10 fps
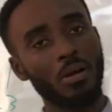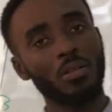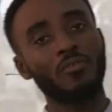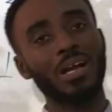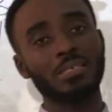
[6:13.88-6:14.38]

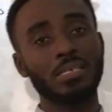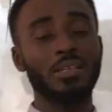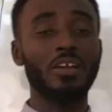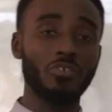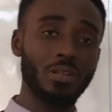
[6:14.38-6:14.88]
about factors
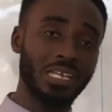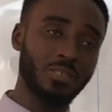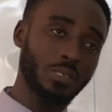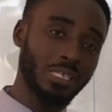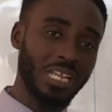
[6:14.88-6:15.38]
in our
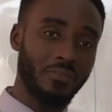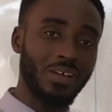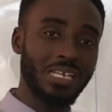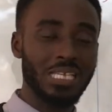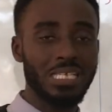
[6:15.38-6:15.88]
introduction, we said
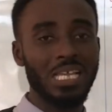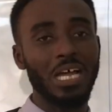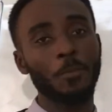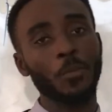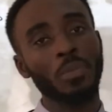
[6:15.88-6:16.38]
that factors
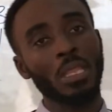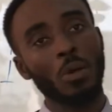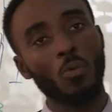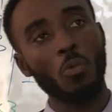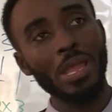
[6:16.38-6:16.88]
are
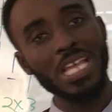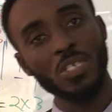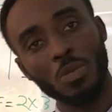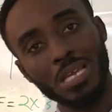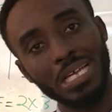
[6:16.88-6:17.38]

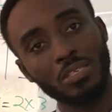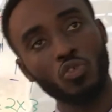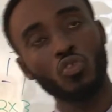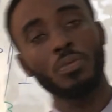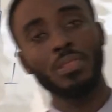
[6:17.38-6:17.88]
ways we
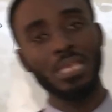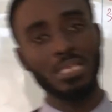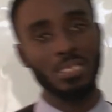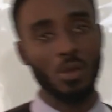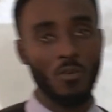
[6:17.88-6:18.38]
can group
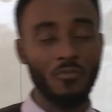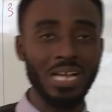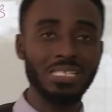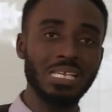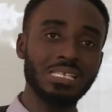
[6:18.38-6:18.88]
things. Or
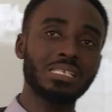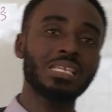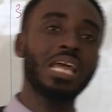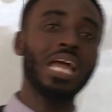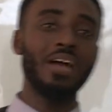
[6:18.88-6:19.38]

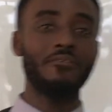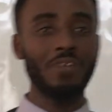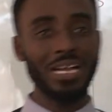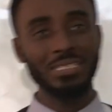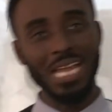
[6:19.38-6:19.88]
factors, a
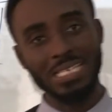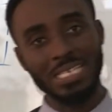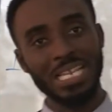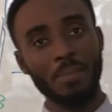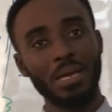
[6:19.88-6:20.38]
factor is
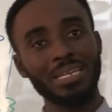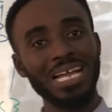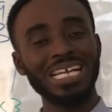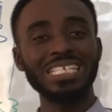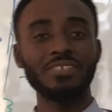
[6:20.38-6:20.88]
a number
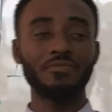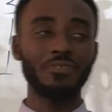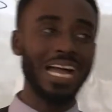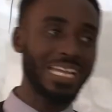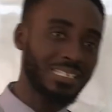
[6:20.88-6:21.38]
that can
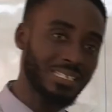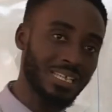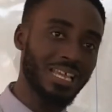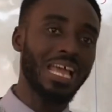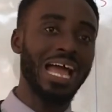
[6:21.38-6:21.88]
divide
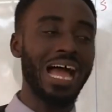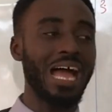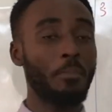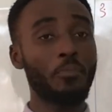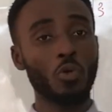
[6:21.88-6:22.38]

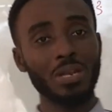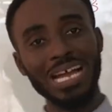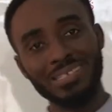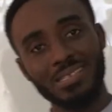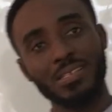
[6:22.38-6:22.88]
a
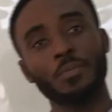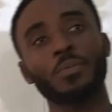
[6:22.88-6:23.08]
product